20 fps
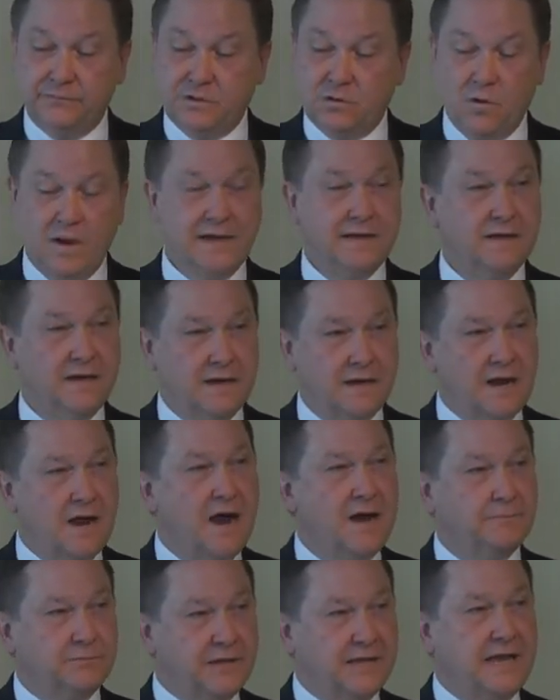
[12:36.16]
quite a
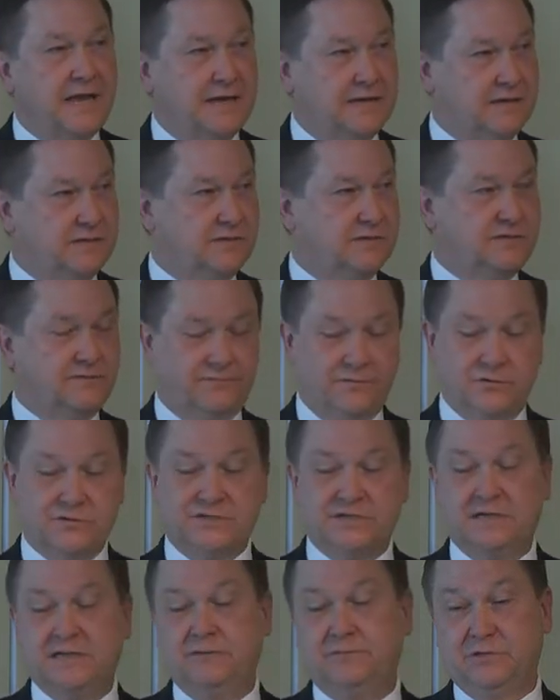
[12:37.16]
complicated
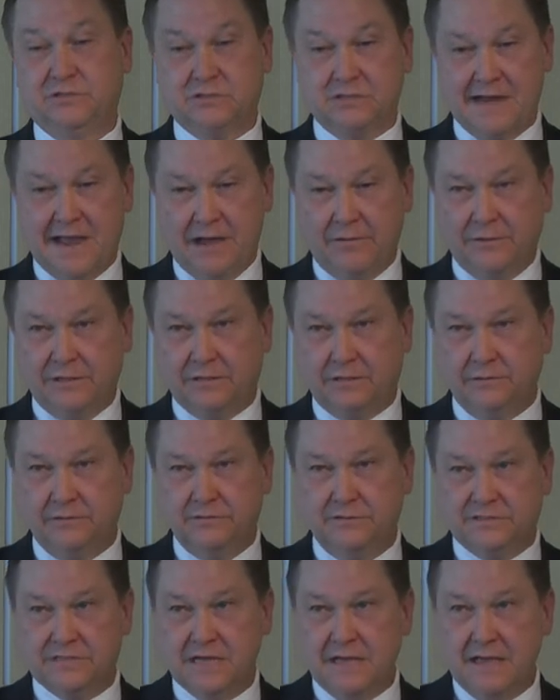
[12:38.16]
diversity, which now
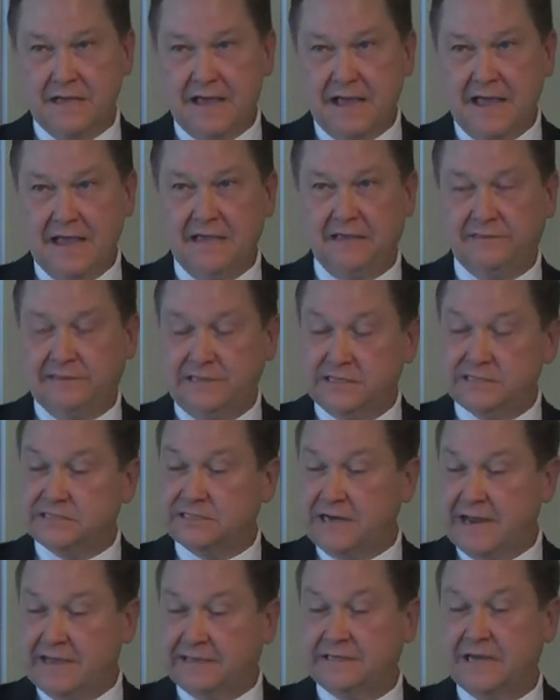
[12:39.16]
includes
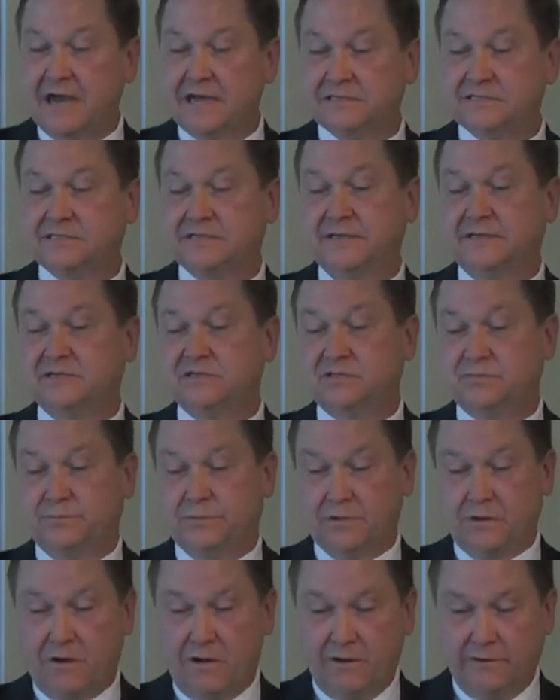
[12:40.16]
atheists and agnostics,
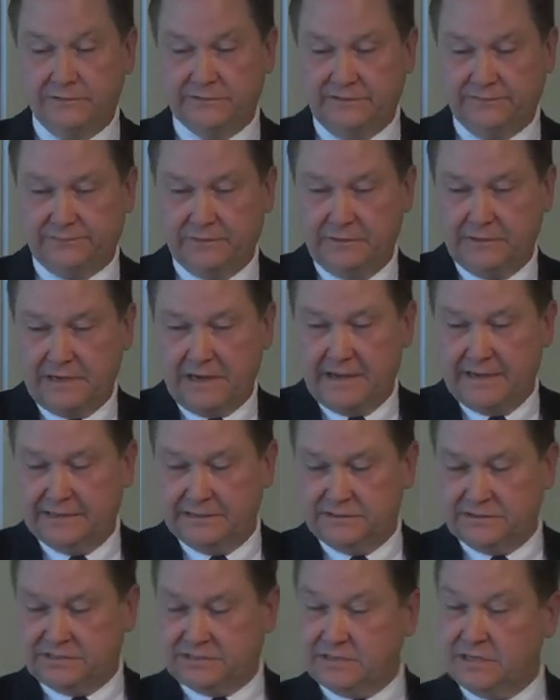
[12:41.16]
but all different
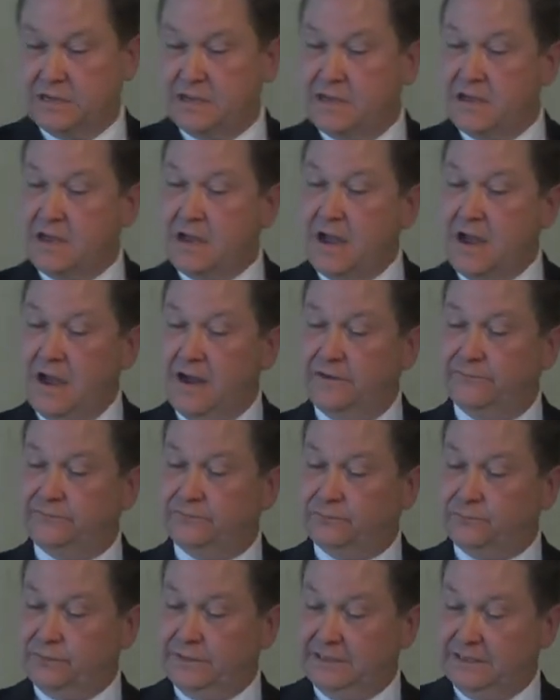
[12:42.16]
kinds
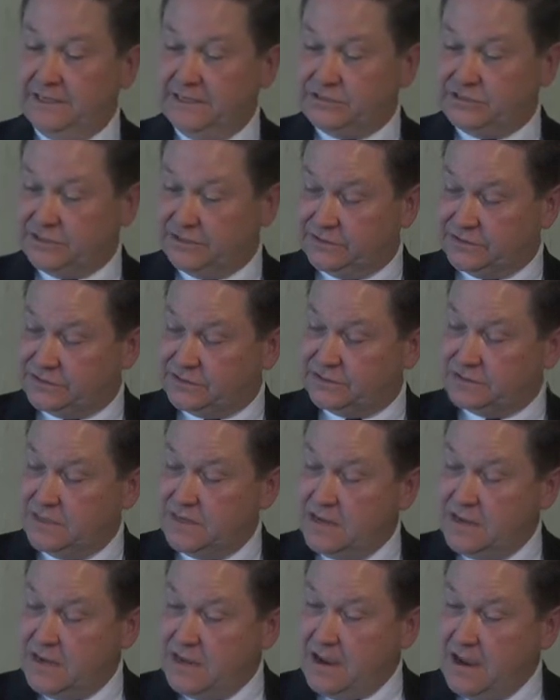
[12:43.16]
of religions.
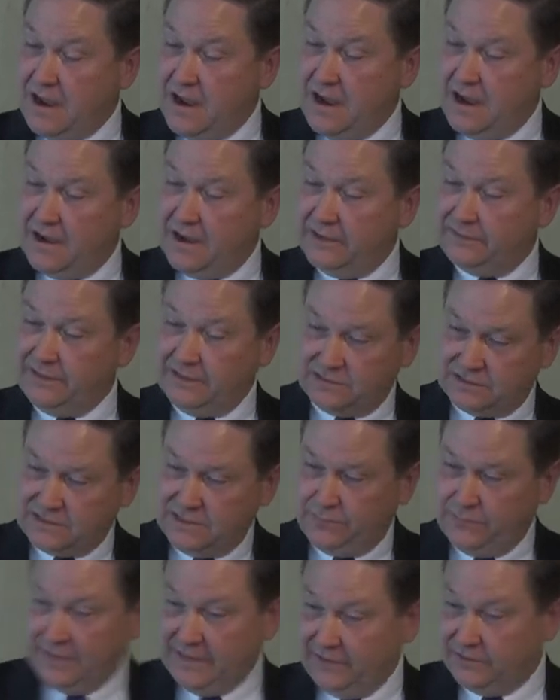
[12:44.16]
I think
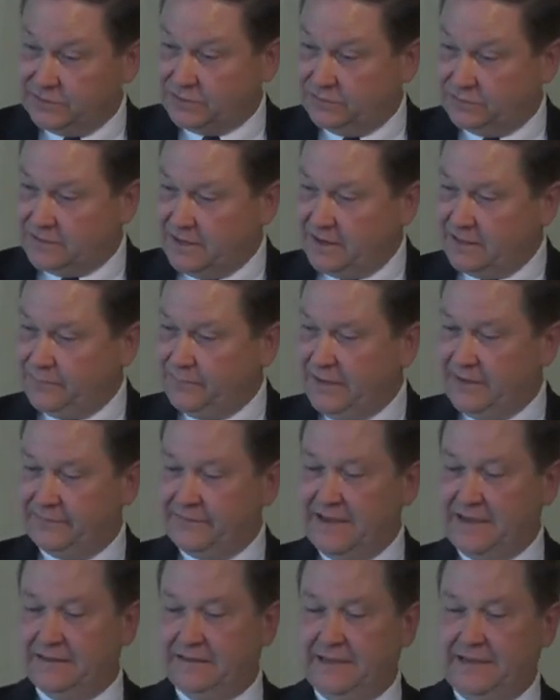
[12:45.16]
somebody else will talk
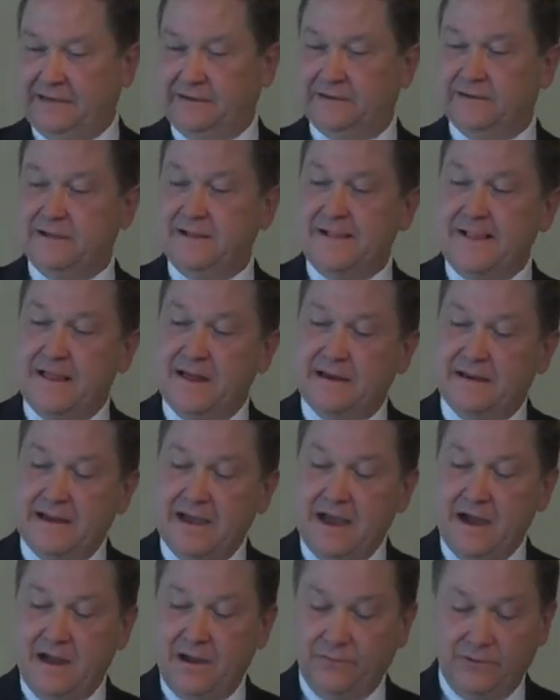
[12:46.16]
about that later.
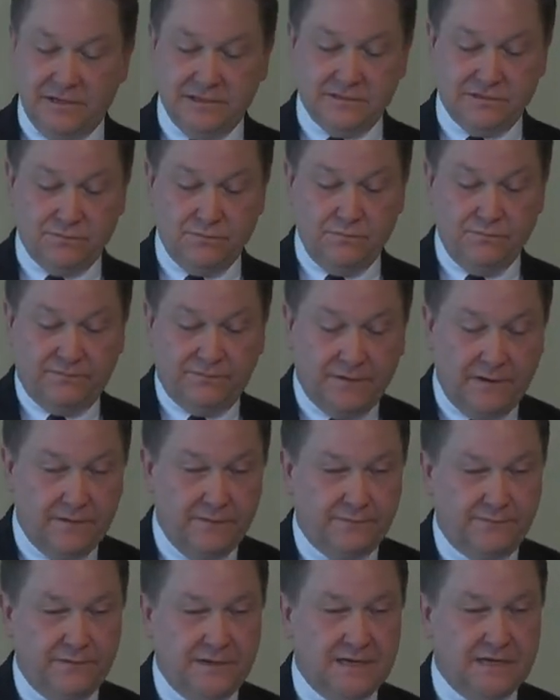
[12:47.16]
Now, I want to
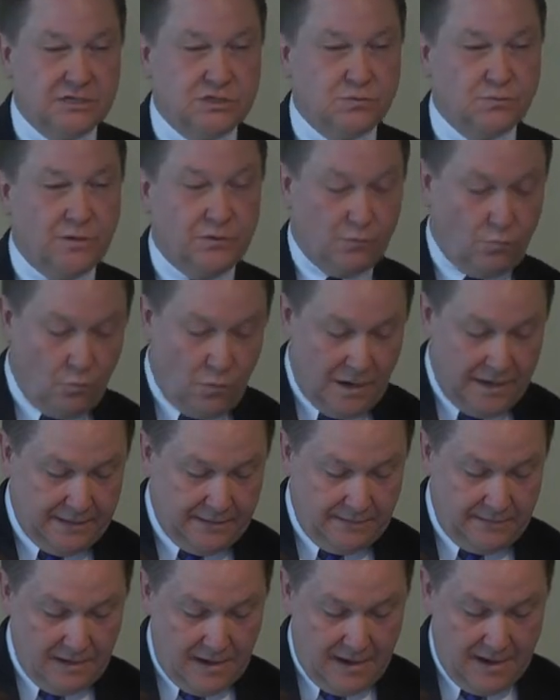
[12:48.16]
finish with
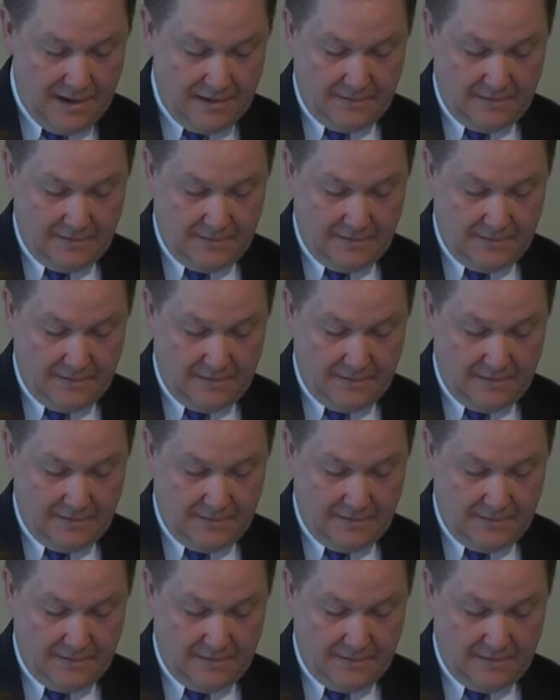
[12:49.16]
one